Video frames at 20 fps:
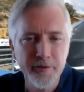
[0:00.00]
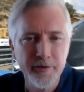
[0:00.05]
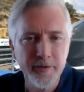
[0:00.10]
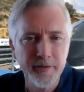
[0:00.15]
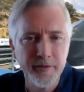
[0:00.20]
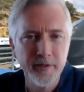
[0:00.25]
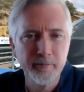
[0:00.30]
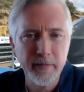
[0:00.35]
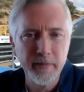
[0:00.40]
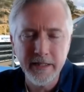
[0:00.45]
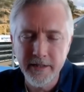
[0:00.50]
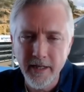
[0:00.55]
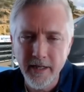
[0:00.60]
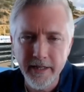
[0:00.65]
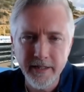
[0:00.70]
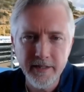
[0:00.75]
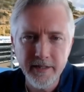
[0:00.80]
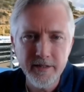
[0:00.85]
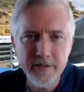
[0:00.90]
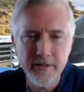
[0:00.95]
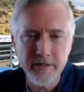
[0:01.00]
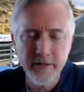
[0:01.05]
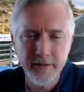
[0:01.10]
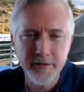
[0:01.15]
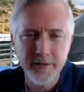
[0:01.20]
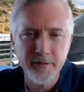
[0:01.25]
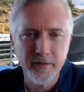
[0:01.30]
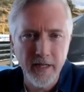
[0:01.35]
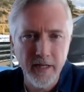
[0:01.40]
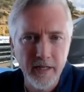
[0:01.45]
during the mid-90s, early
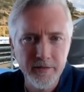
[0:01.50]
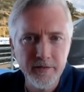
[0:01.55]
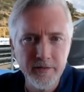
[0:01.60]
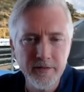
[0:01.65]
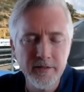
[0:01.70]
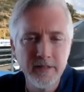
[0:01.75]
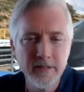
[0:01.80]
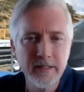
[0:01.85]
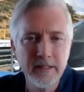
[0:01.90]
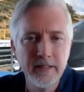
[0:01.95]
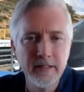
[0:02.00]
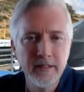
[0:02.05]
2000s.